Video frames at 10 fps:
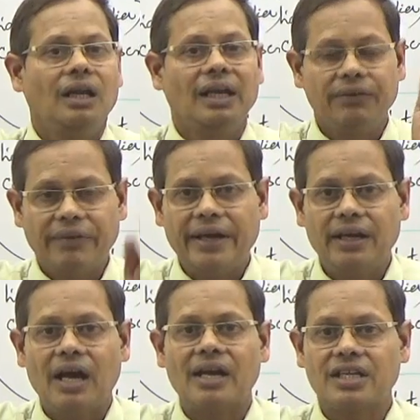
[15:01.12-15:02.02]

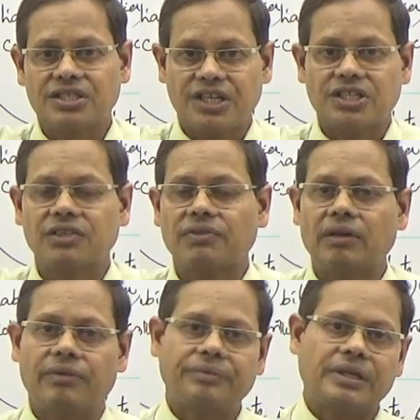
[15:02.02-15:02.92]
levied under section
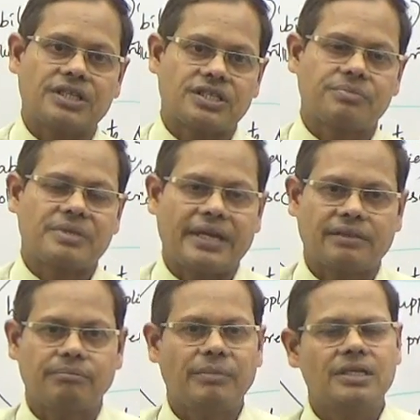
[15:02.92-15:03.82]
12 of the Customs
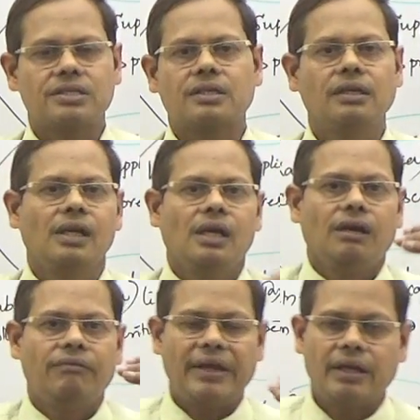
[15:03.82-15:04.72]
Act. Means
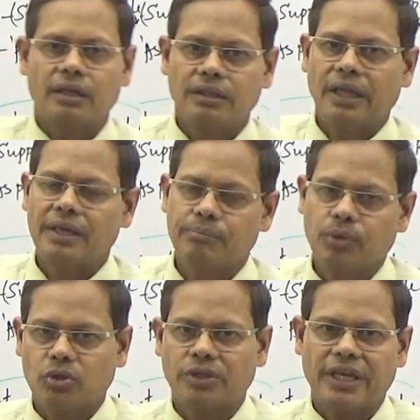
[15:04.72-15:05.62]
when the
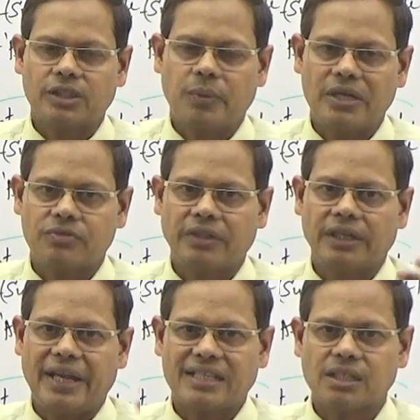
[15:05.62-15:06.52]
import takes place, when the
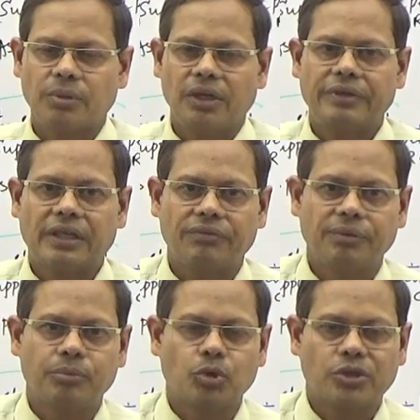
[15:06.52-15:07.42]
taxable event of
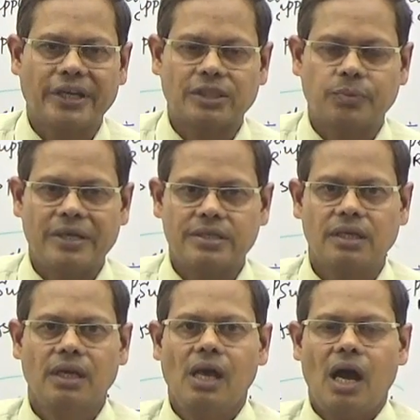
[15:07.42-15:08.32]
import takes place,
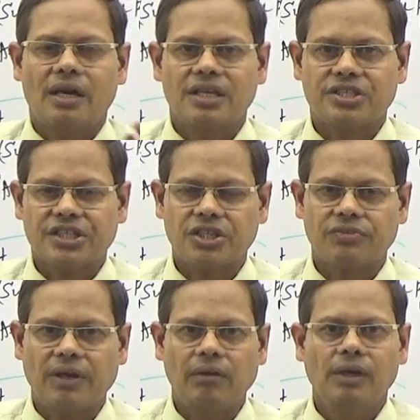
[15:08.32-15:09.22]
under section
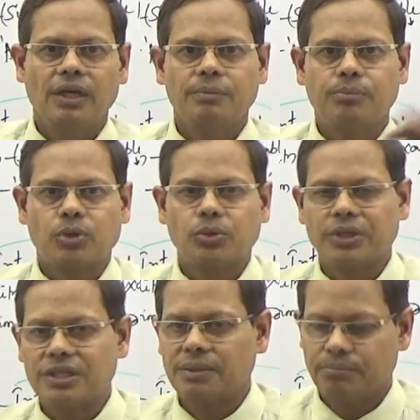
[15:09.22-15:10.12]
12 import
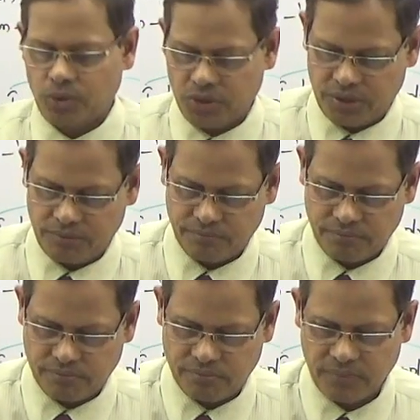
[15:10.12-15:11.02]
duty is imposed,
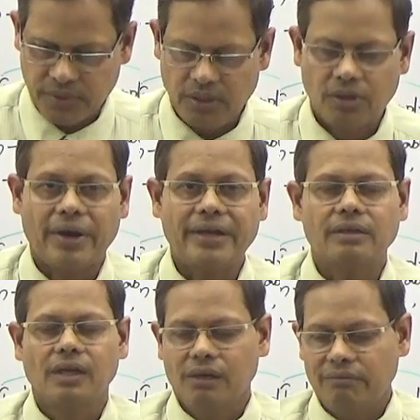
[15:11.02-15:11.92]
right?
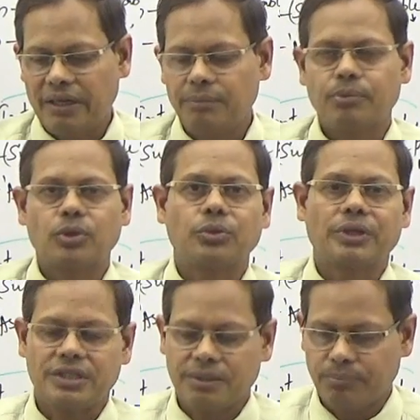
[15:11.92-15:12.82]
When import
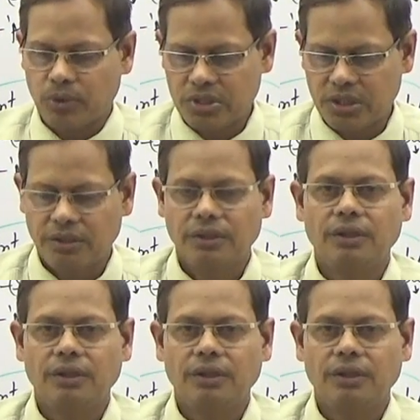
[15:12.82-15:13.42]
duty is imposed,